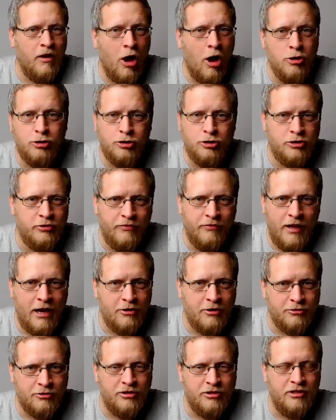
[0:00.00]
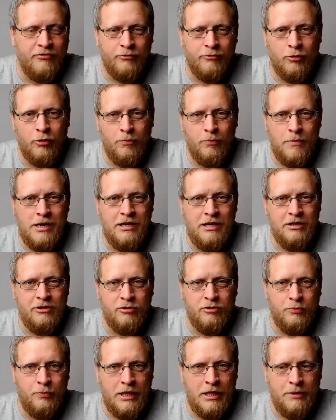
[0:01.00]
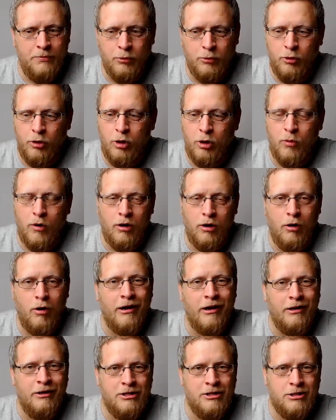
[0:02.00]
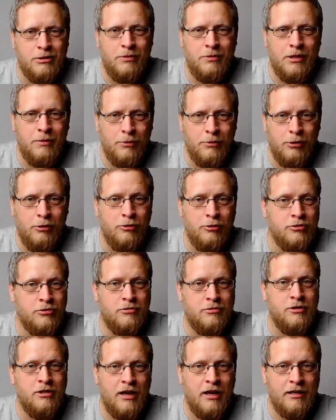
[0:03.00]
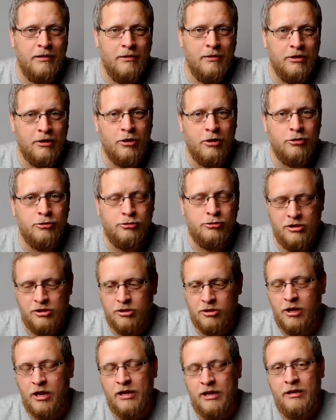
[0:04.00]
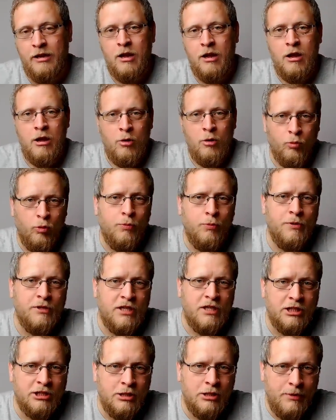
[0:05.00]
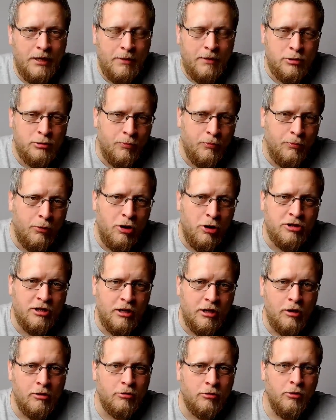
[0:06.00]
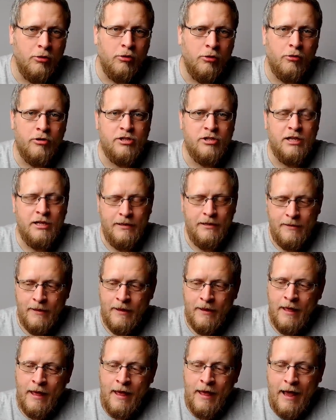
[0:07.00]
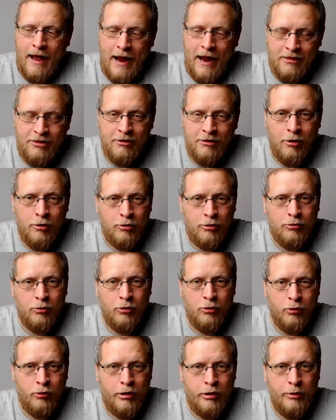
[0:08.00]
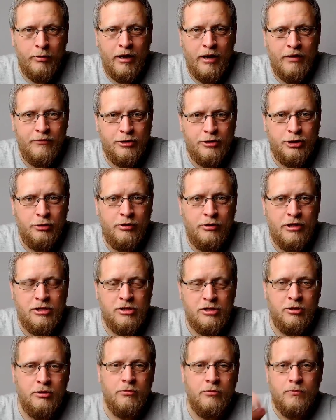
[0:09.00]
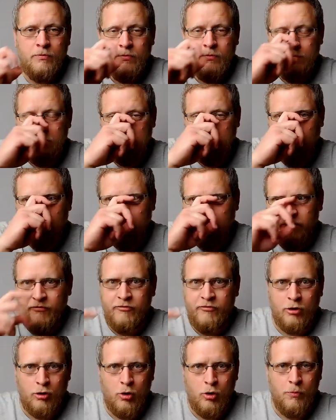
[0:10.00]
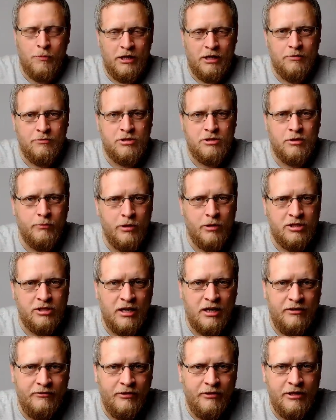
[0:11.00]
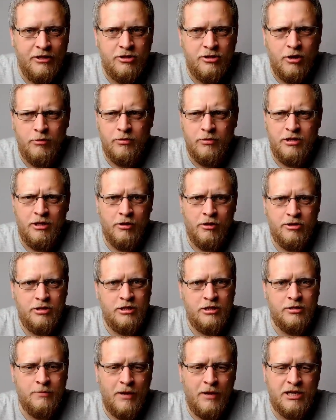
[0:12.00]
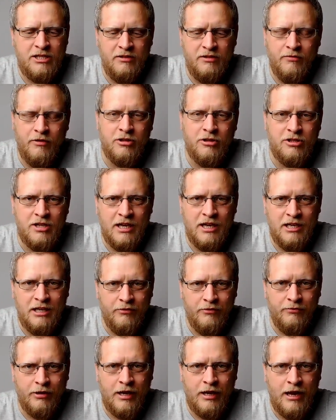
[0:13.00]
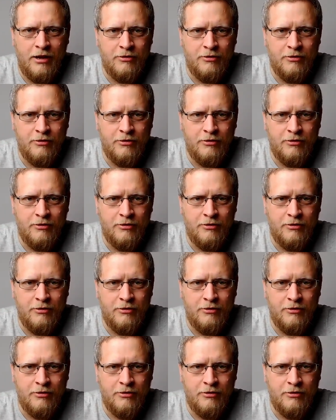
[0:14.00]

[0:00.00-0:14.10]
hundreds of thousands, if not millions of people who are likely to be abused today in the country. So they would potentially be able to approach their local authority, and the local authority would have a duty to kind of accommodate them somewhere safely. So, it's a massive undertaking for